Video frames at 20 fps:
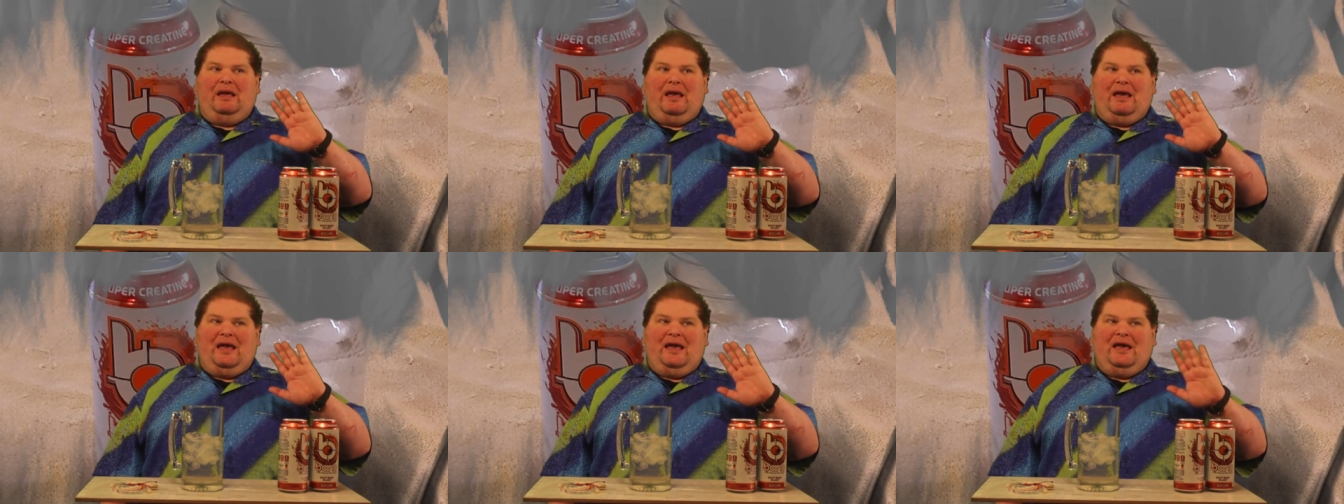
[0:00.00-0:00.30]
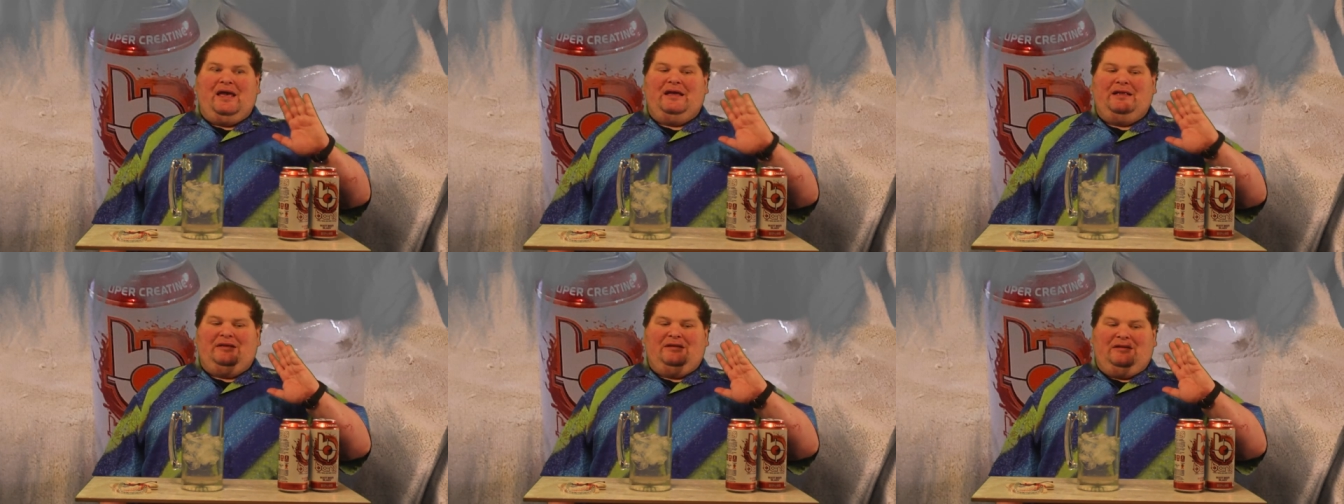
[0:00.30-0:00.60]

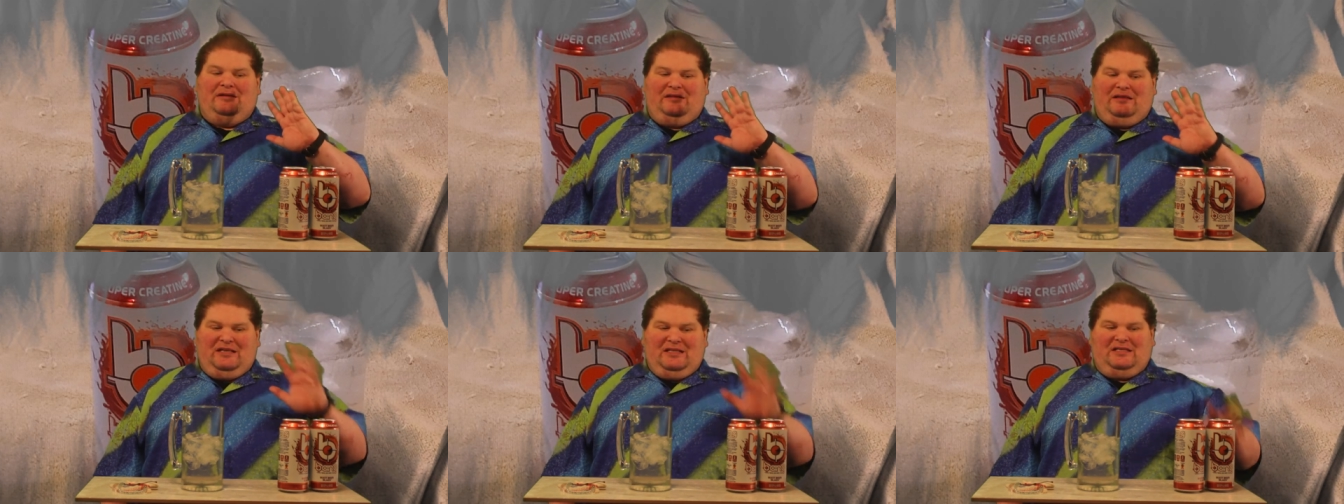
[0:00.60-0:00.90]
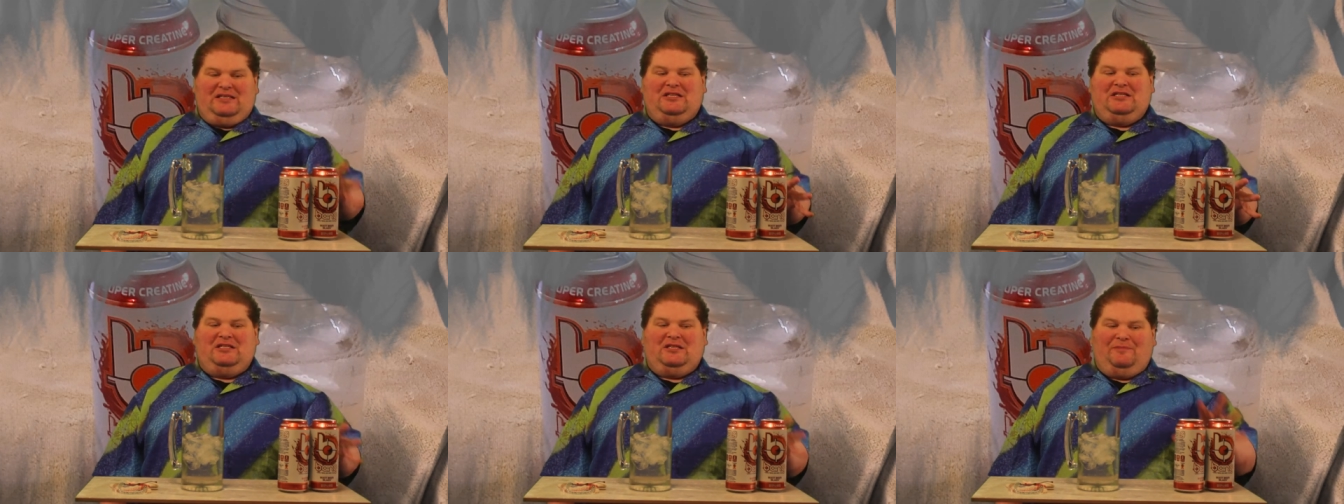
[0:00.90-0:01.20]
and
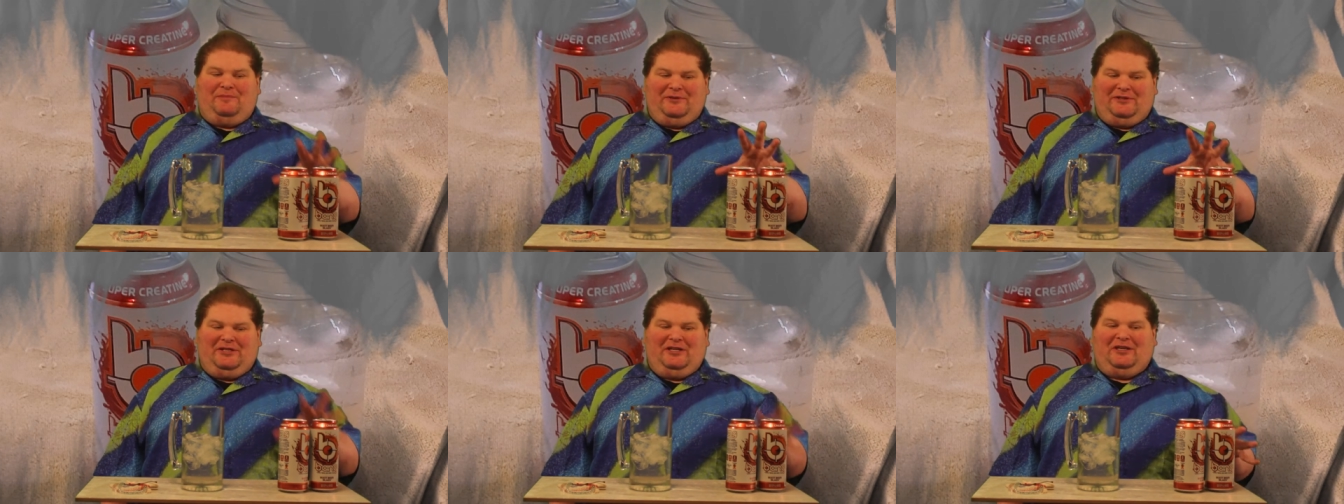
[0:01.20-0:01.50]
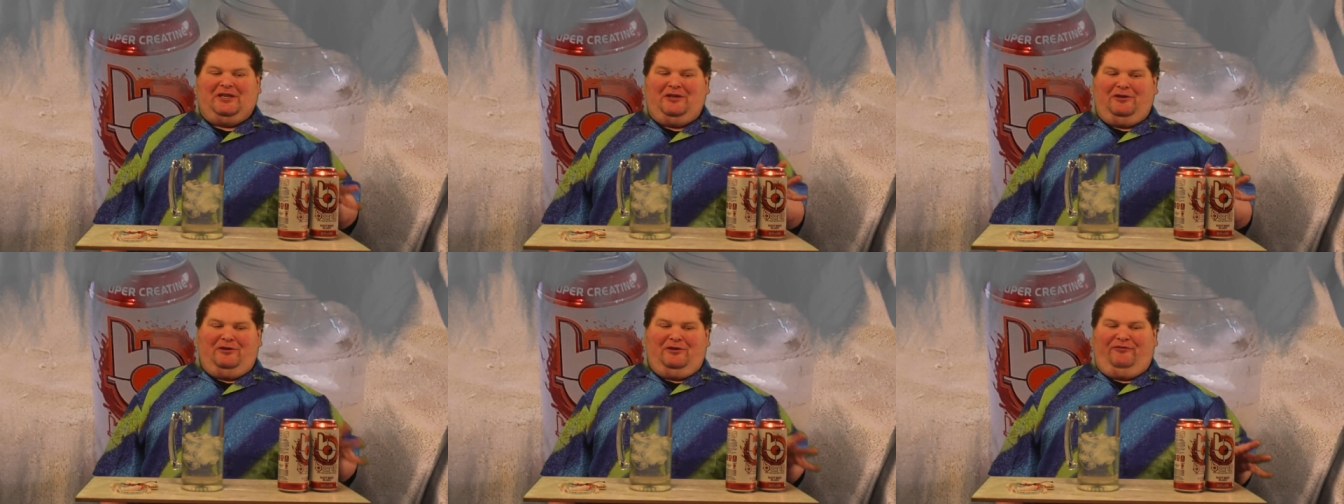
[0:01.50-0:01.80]
this is the
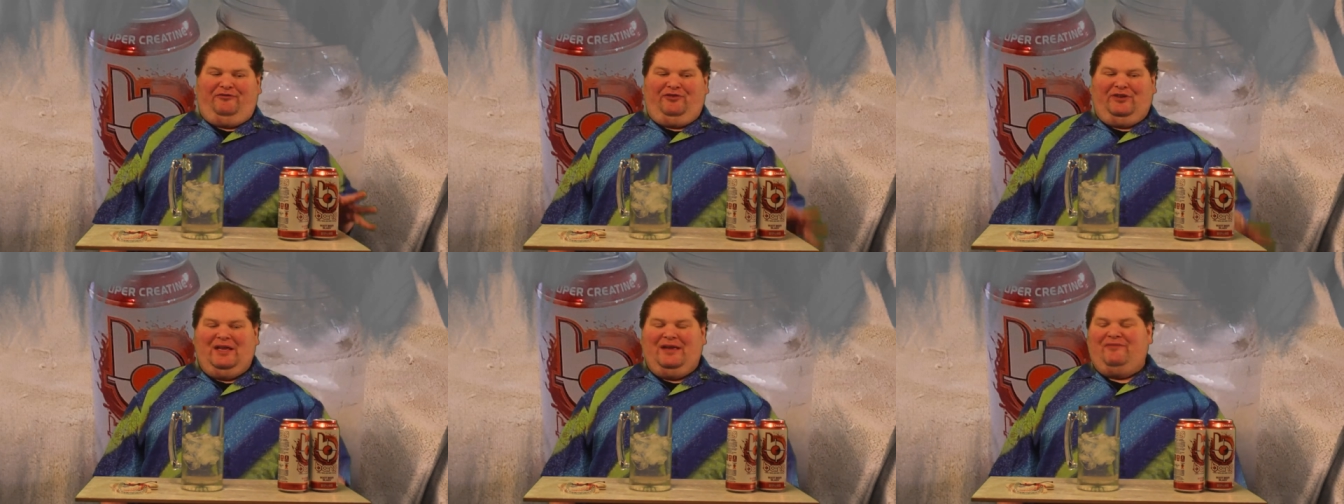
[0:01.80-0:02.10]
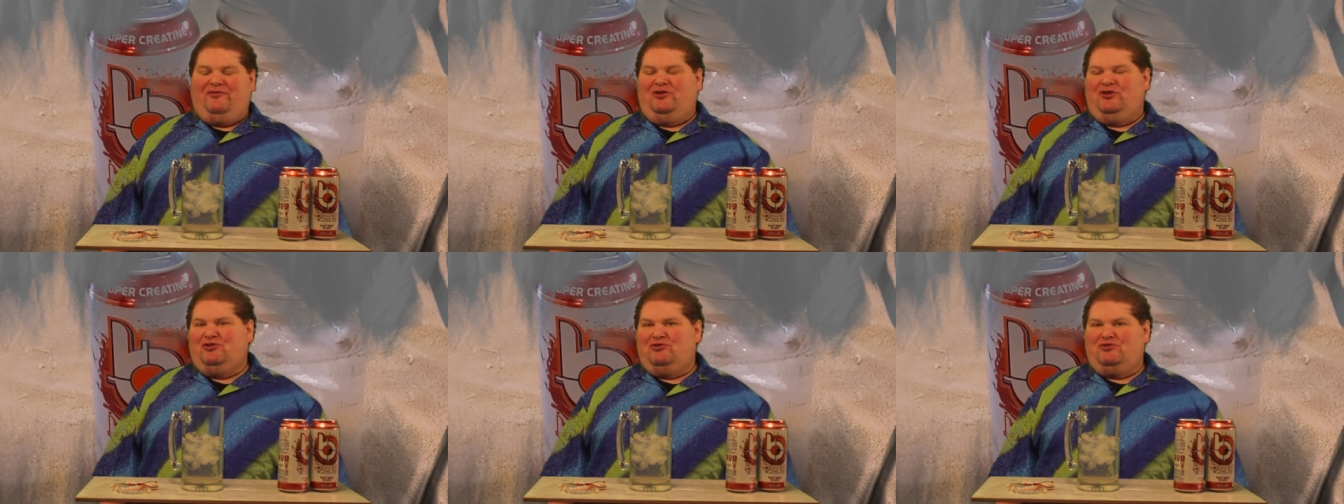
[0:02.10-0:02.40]
particular
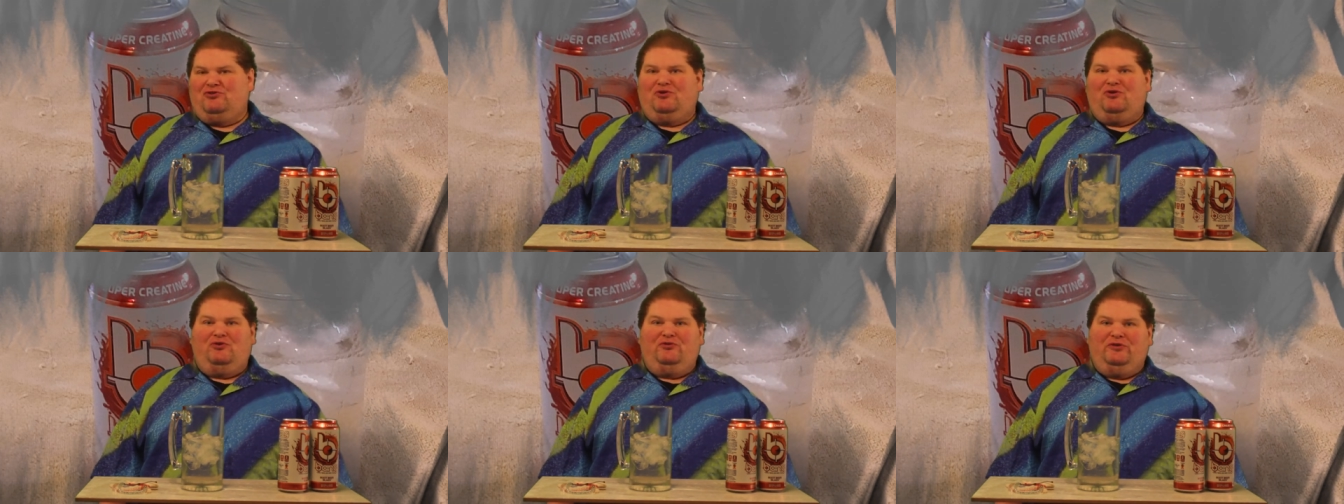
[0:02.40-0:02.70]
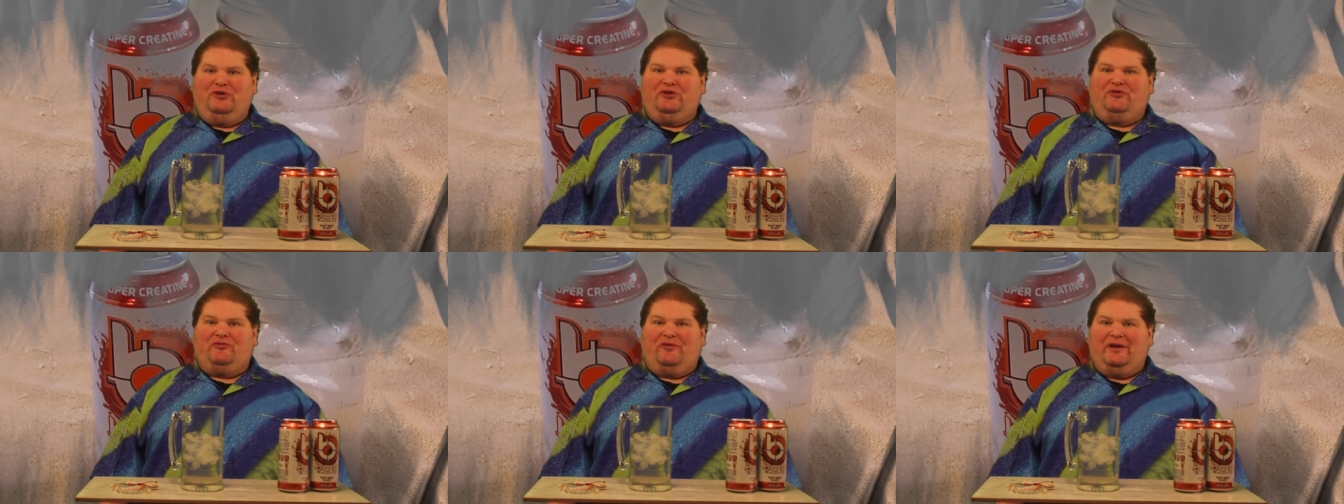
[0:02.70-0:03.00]
flavor you should
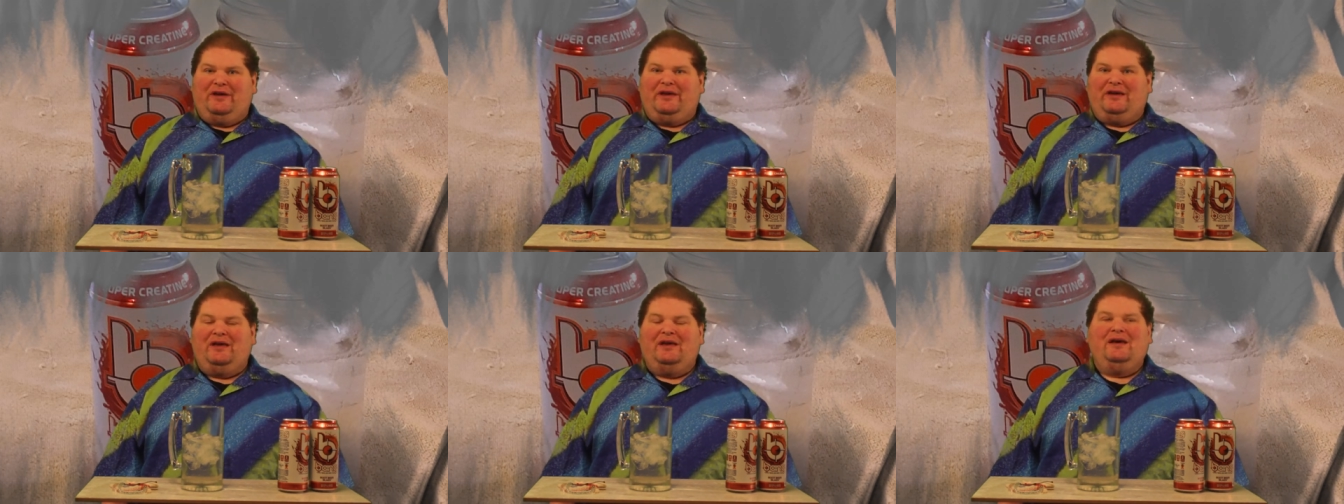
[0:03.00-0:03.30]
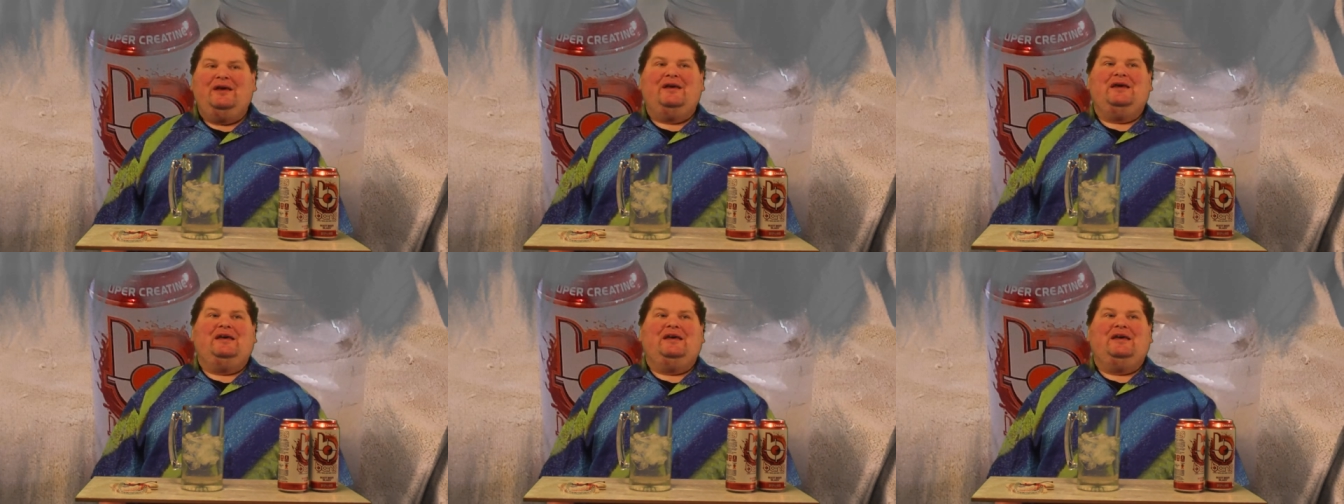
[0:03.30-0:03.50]
only drink